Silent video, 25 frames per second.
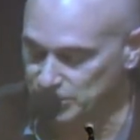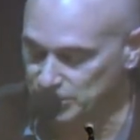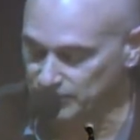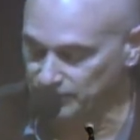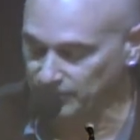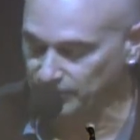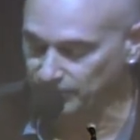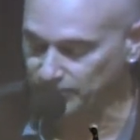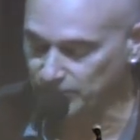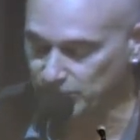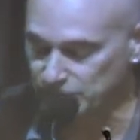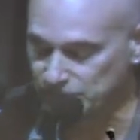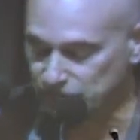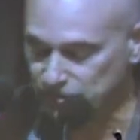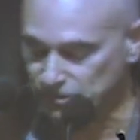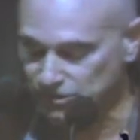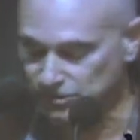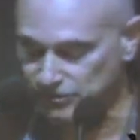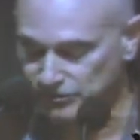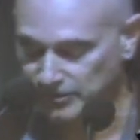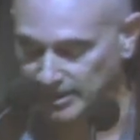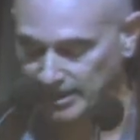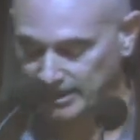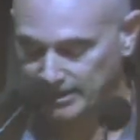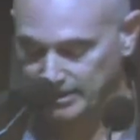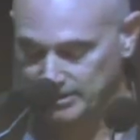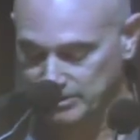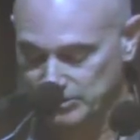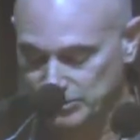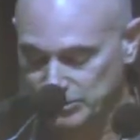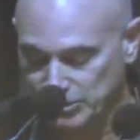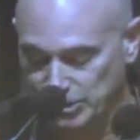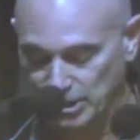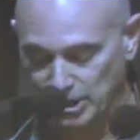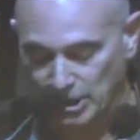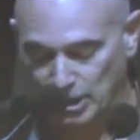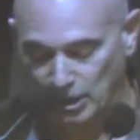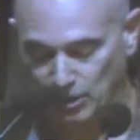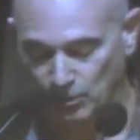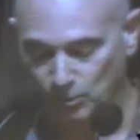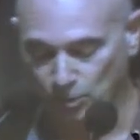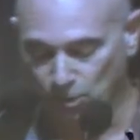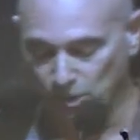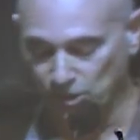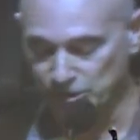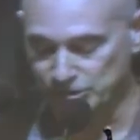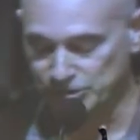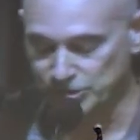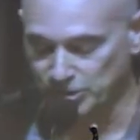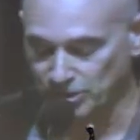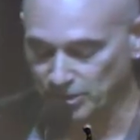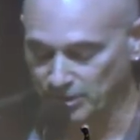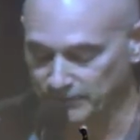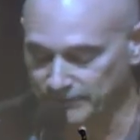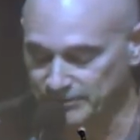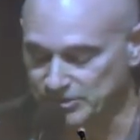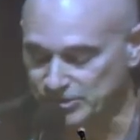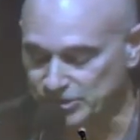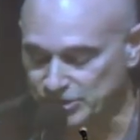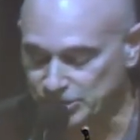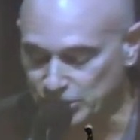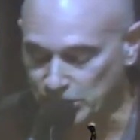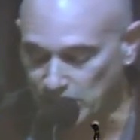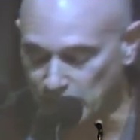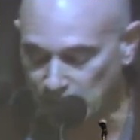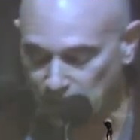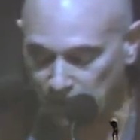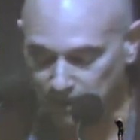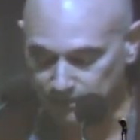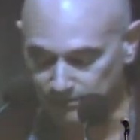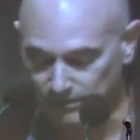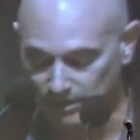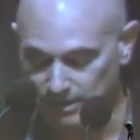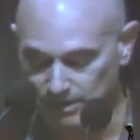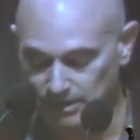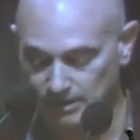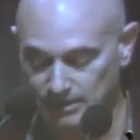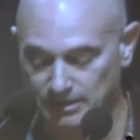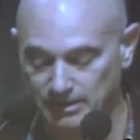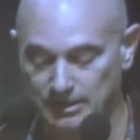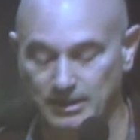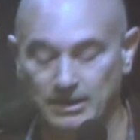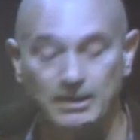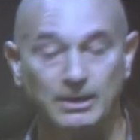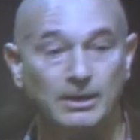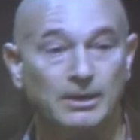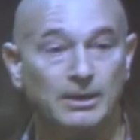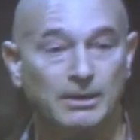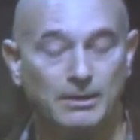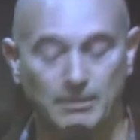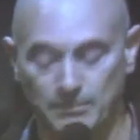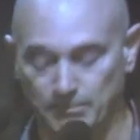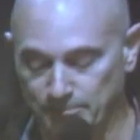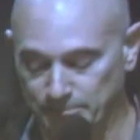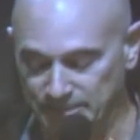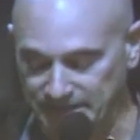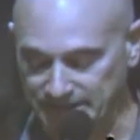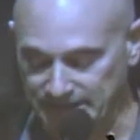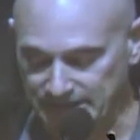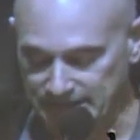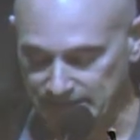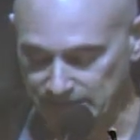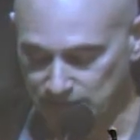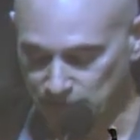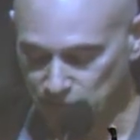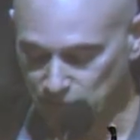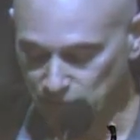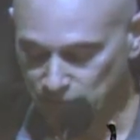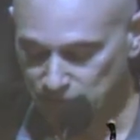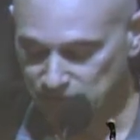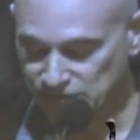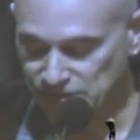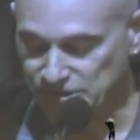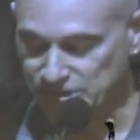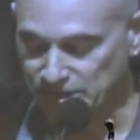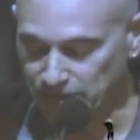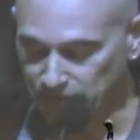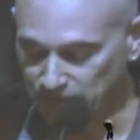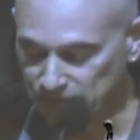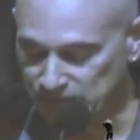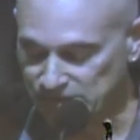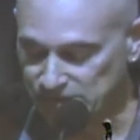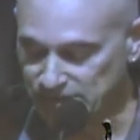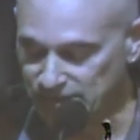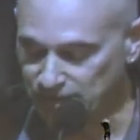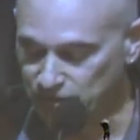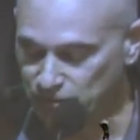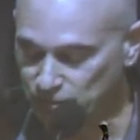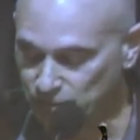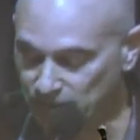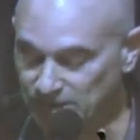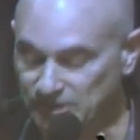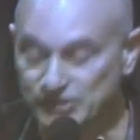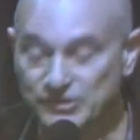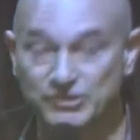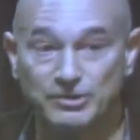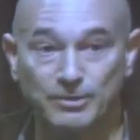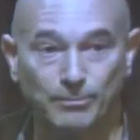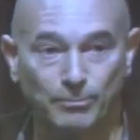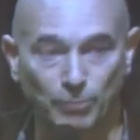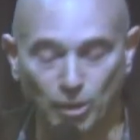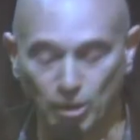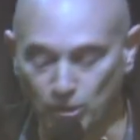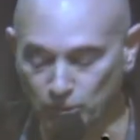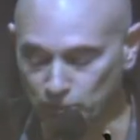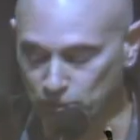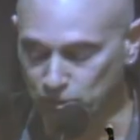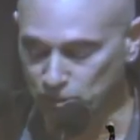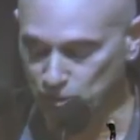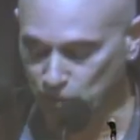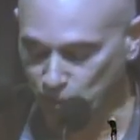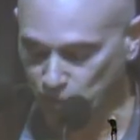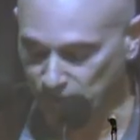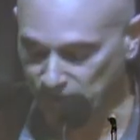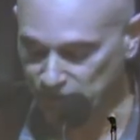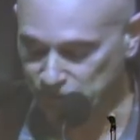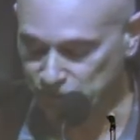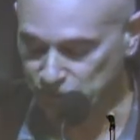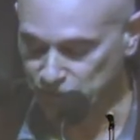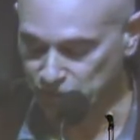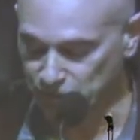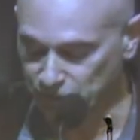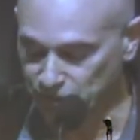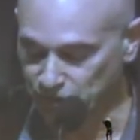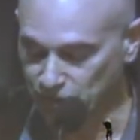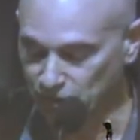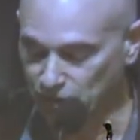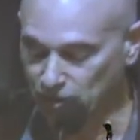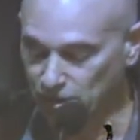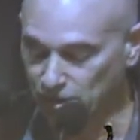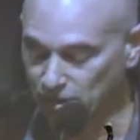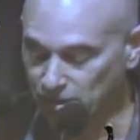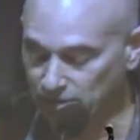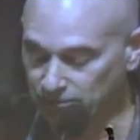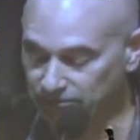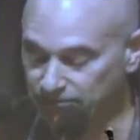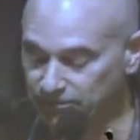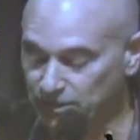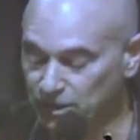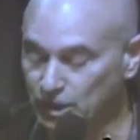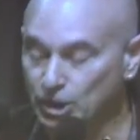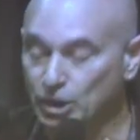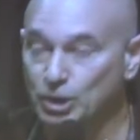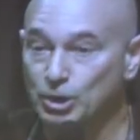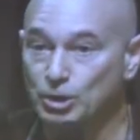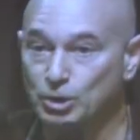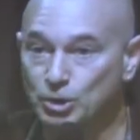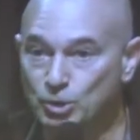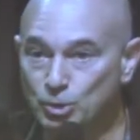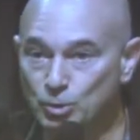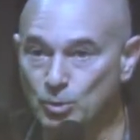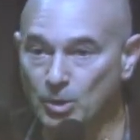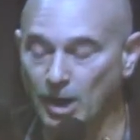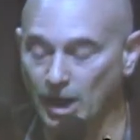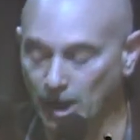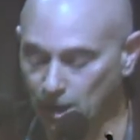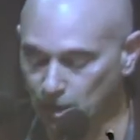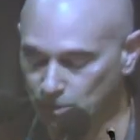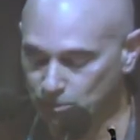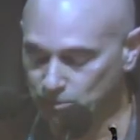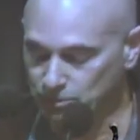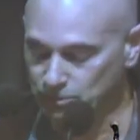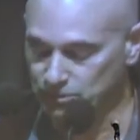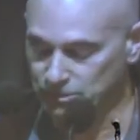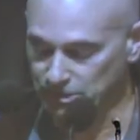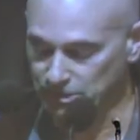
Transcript: of the first Australians was of its time, but he did not seriously address the moral question of who owned